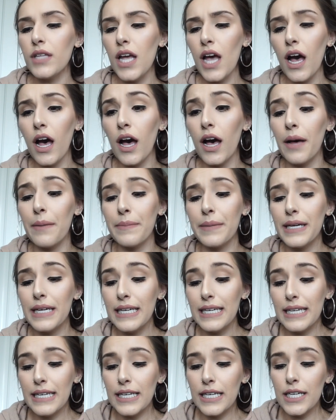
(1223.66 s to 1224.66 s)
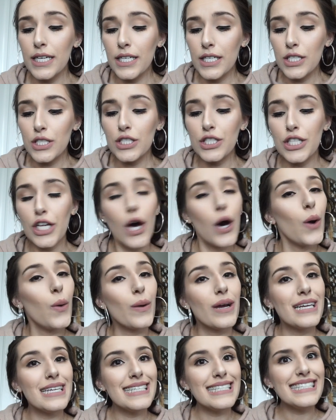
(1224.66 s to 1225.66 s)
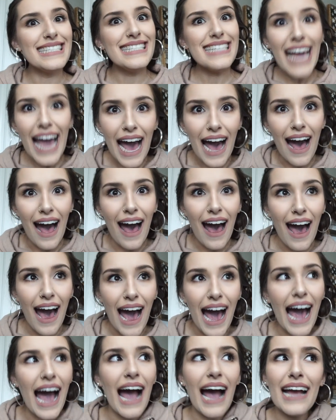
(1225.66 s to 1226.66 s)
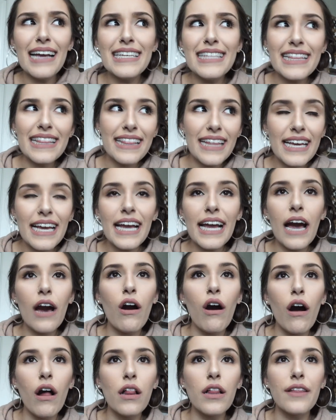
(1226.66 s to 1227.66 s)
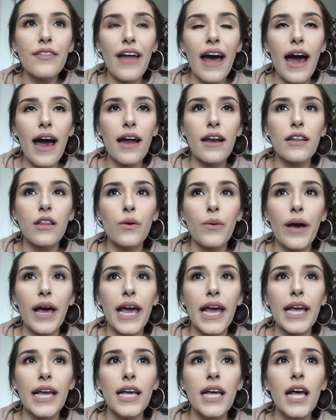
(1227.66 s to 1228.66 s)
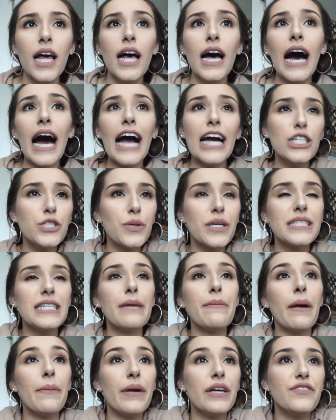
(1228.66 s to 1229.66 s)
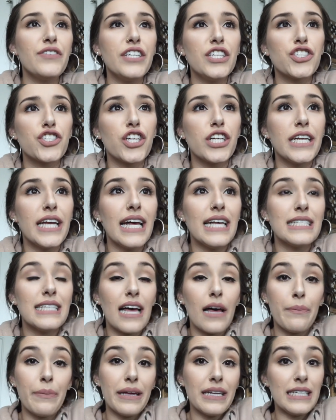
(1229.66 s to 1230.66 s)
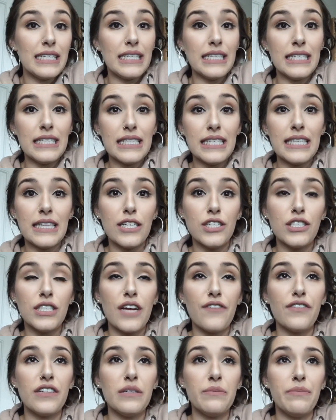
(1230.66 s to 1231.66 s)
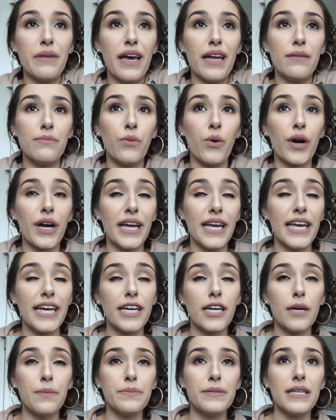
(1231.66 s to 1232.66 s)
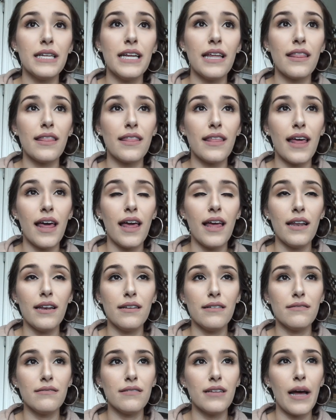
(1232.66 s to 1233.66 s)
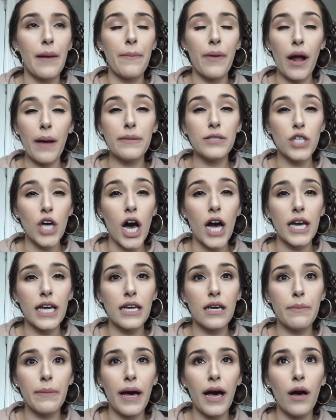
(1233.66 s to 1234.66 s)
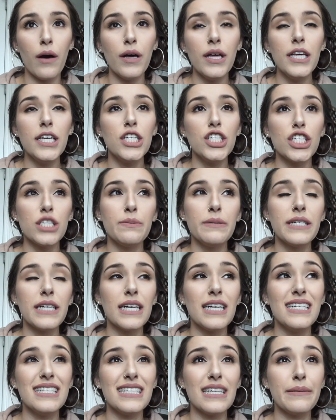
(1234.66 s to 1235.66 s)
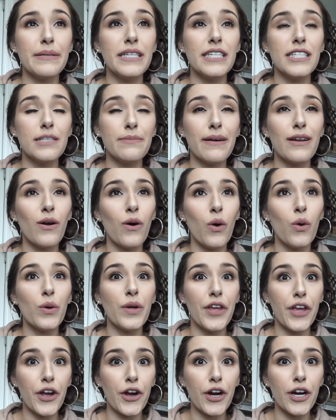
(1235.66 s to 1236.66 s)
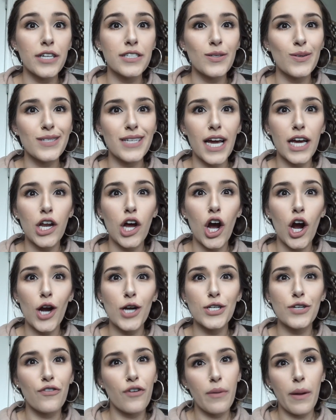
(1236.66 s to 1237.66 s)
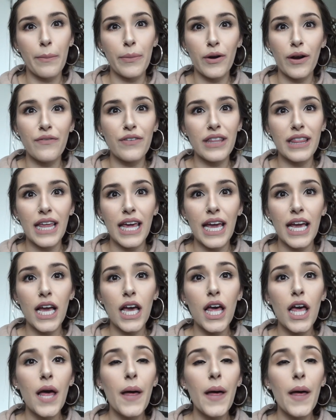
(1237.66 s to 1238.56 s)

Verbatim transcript: Um, so yeah, I think I got all of that out of the way. I just want to say my breastfeeding journey has not been easy. There's definitely been more hiccups in it than I'm probably talking about just because, I mean, it's been a whole year, so it's kind of hard to remember everything.